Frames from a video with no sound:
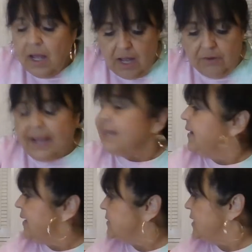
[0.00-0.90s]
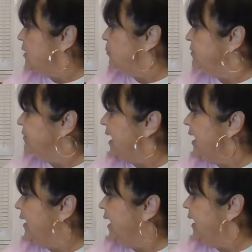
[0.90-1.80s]
Okay, next up, we've
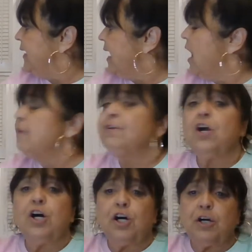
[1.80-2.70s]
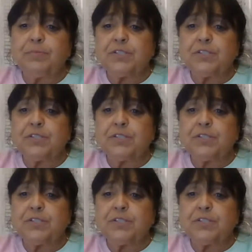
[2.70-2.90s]
got a offer up.